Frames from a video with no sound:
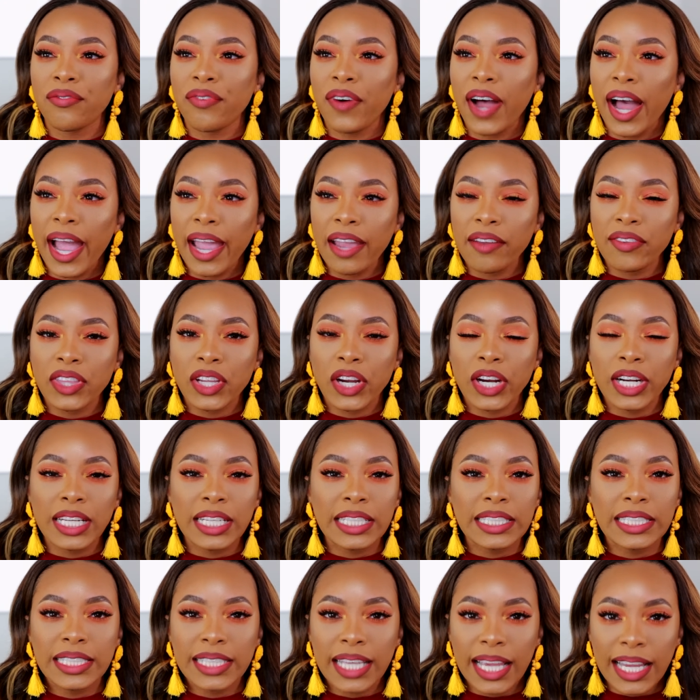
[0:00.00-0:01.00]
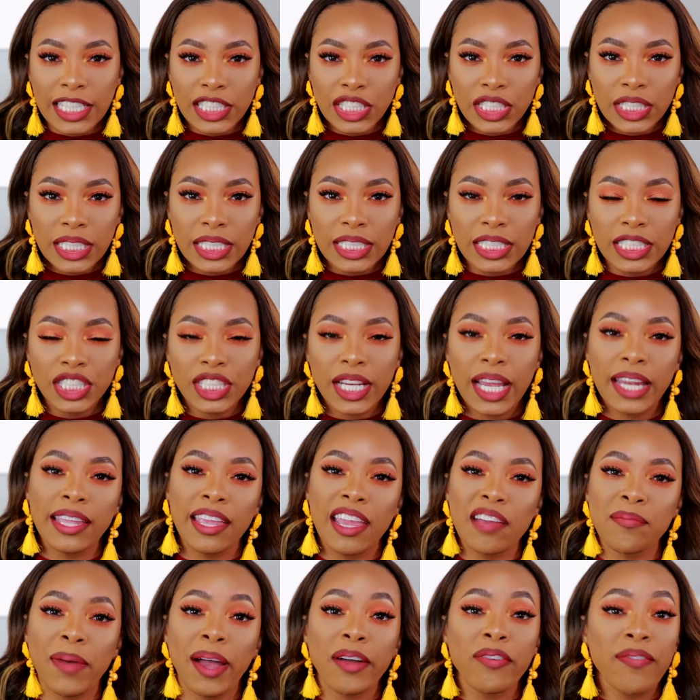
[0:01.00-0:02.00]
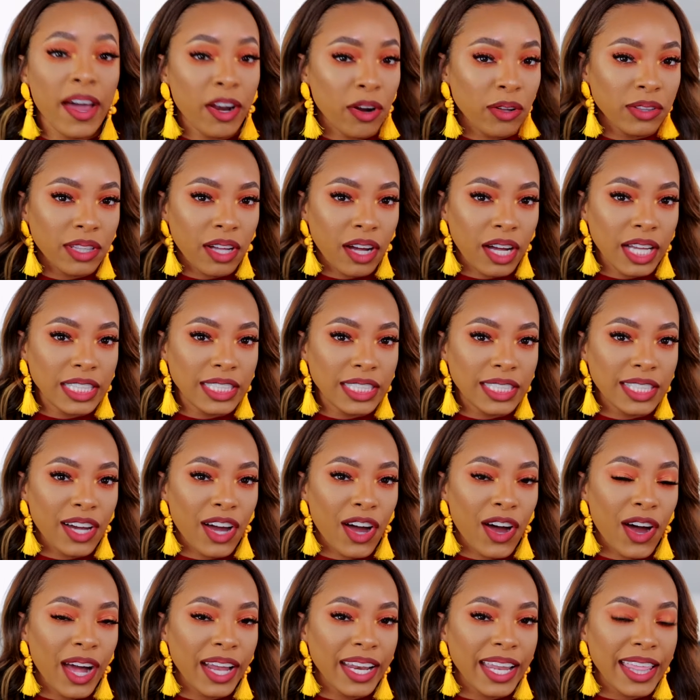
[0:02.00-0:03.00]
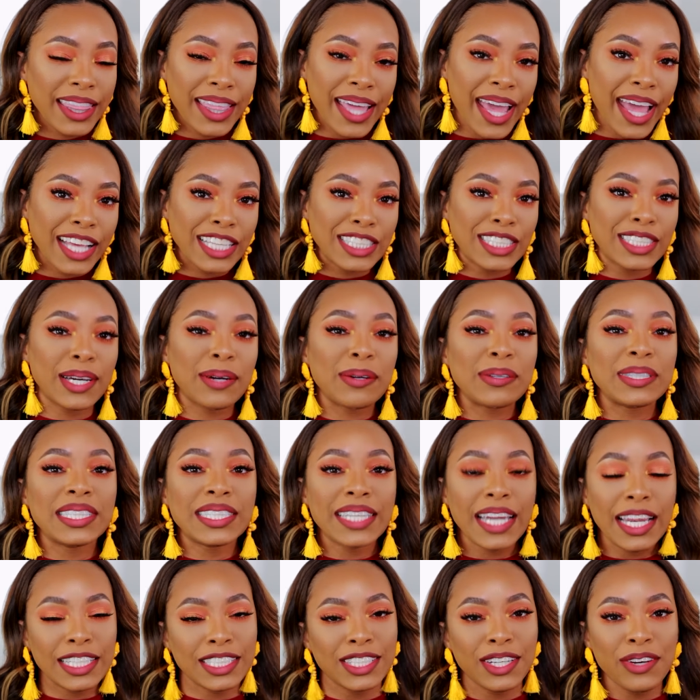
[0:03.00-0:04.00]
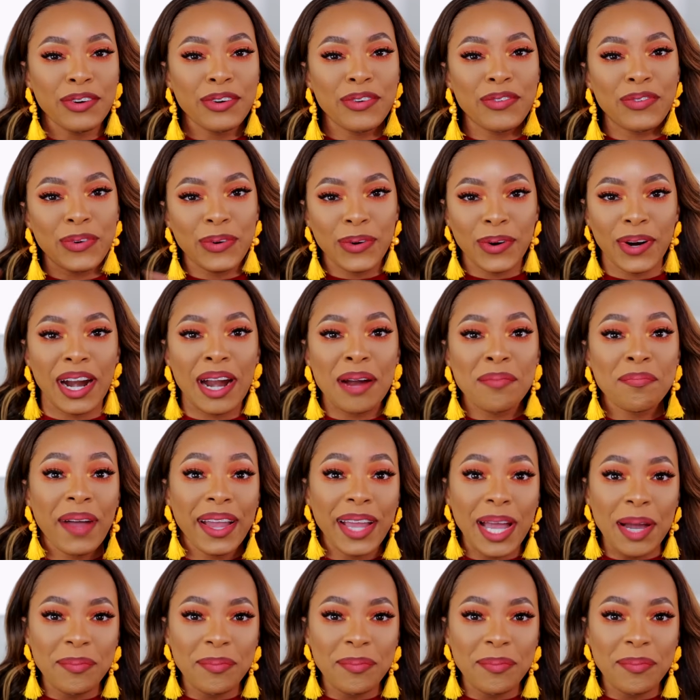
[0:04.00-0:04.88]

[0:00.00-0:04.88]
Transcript: five thirty-six-ish, and give my final thoughts on that. So stay tuned for my